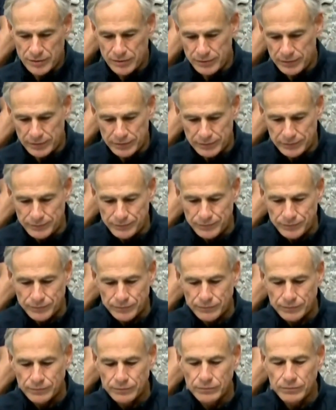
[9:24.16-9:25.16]

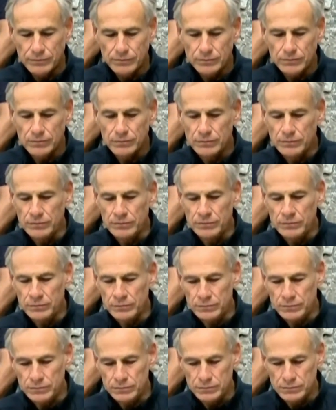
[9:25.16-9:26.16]

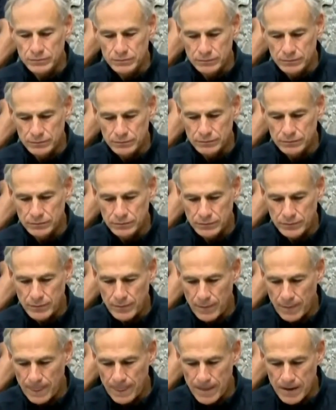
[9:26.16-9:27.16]

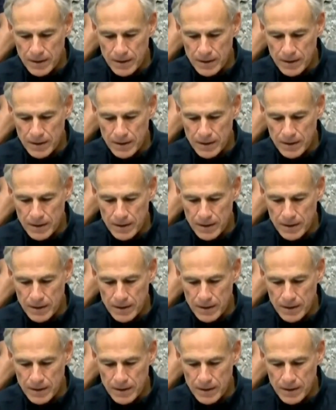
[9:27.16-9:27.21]
[no speech]